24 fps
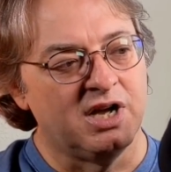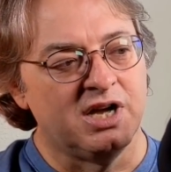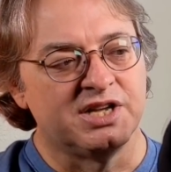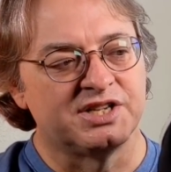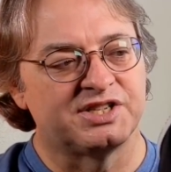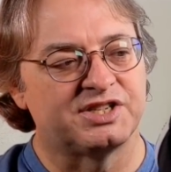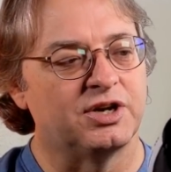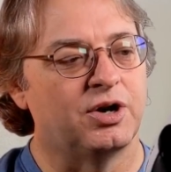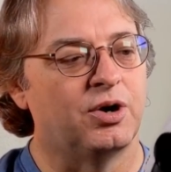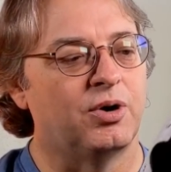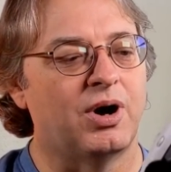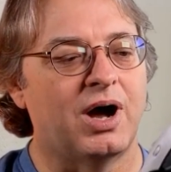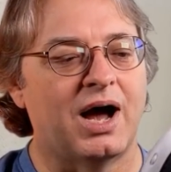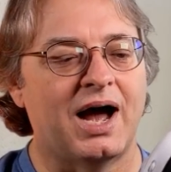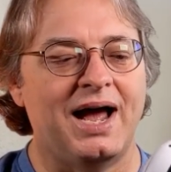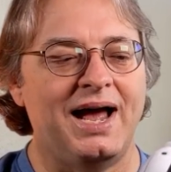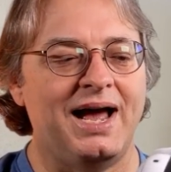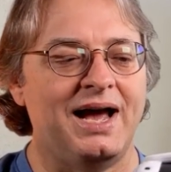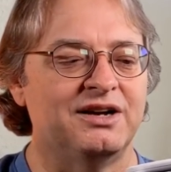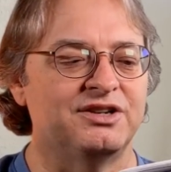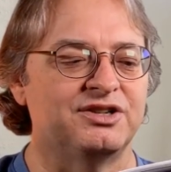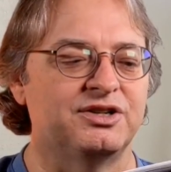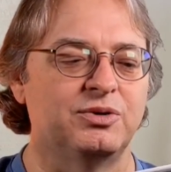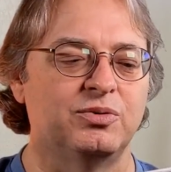So I
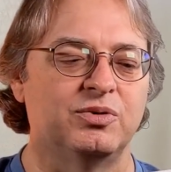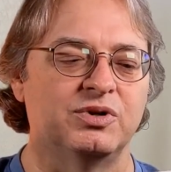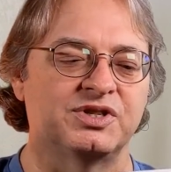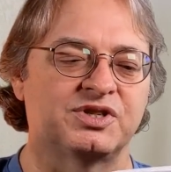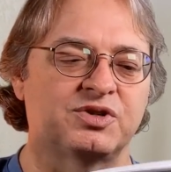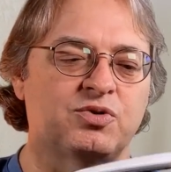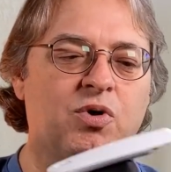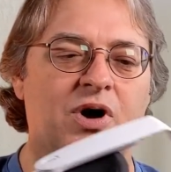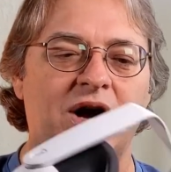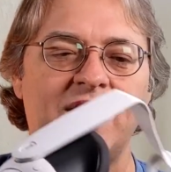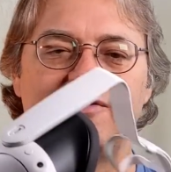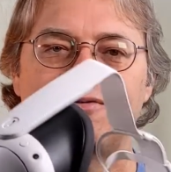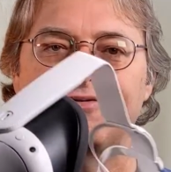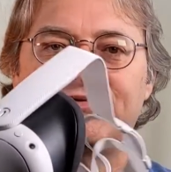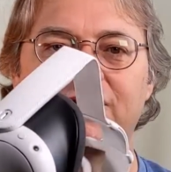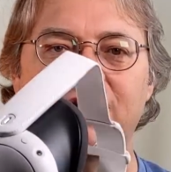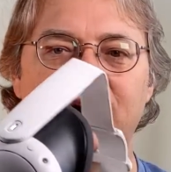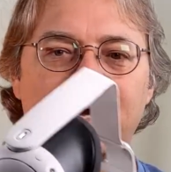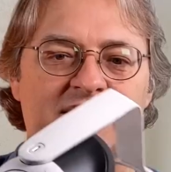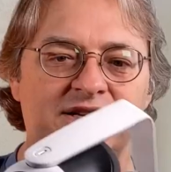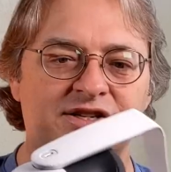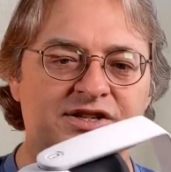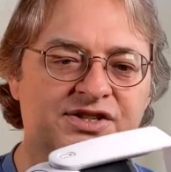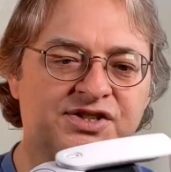actually was quite
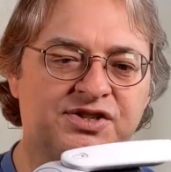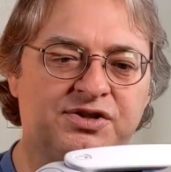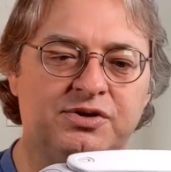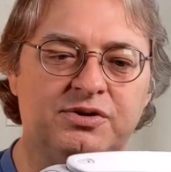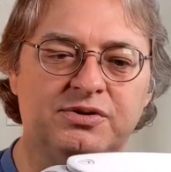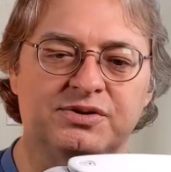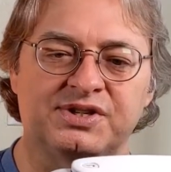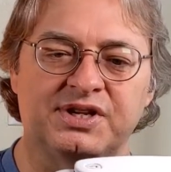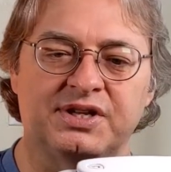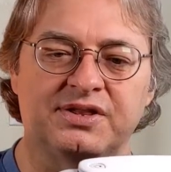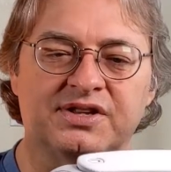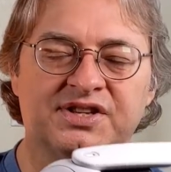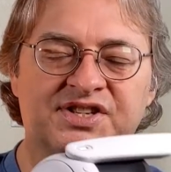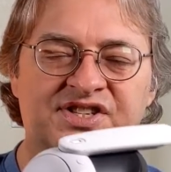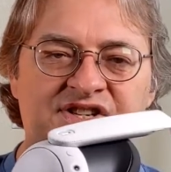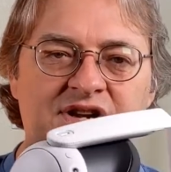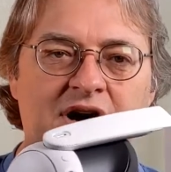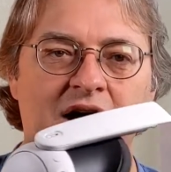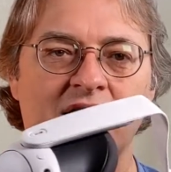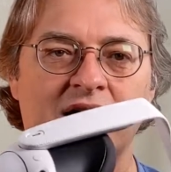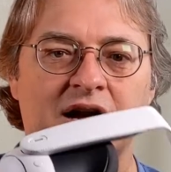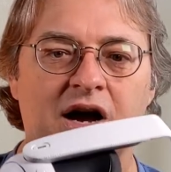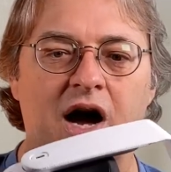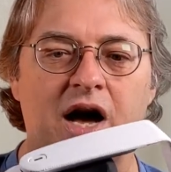fine just using the
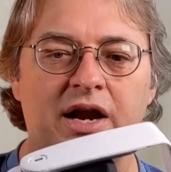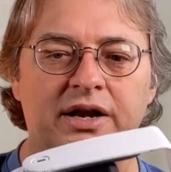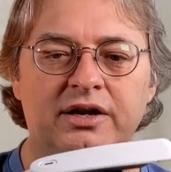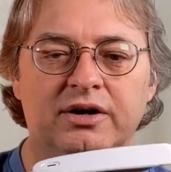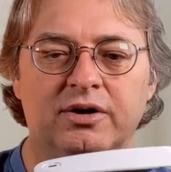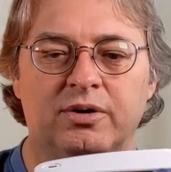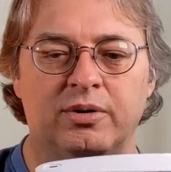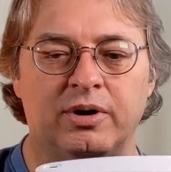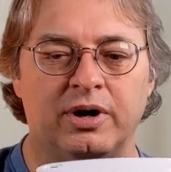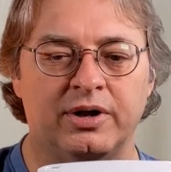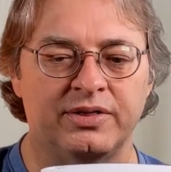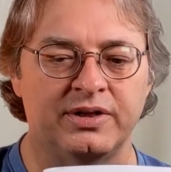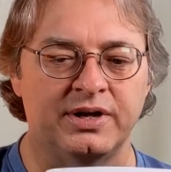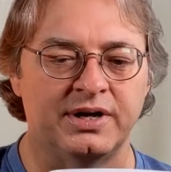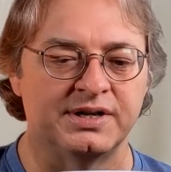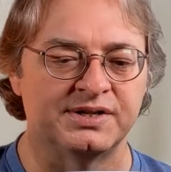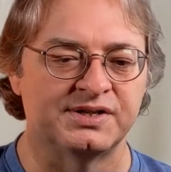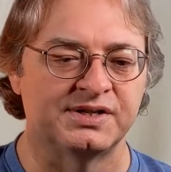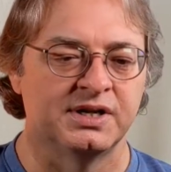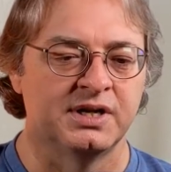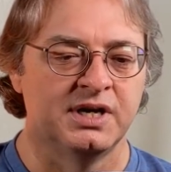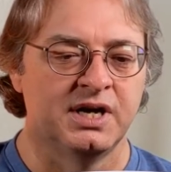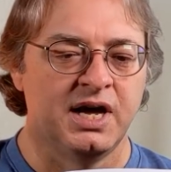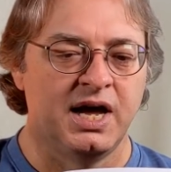stock audio on
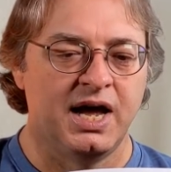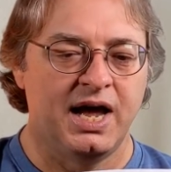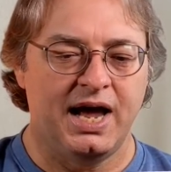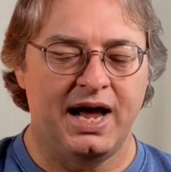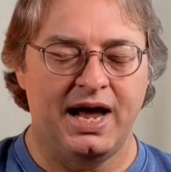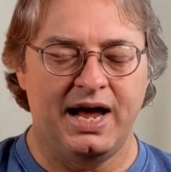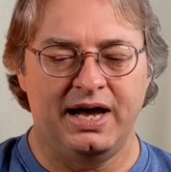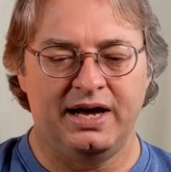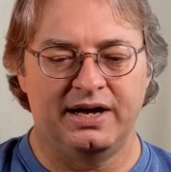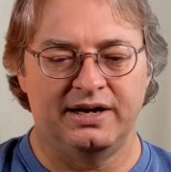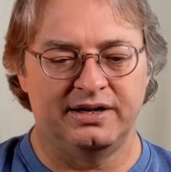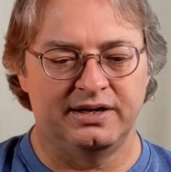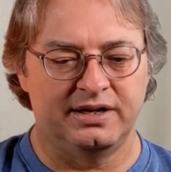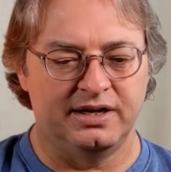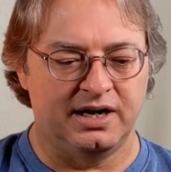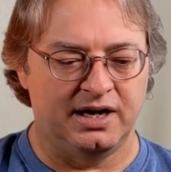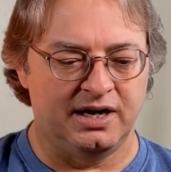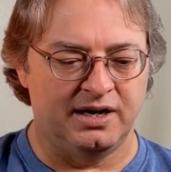this. And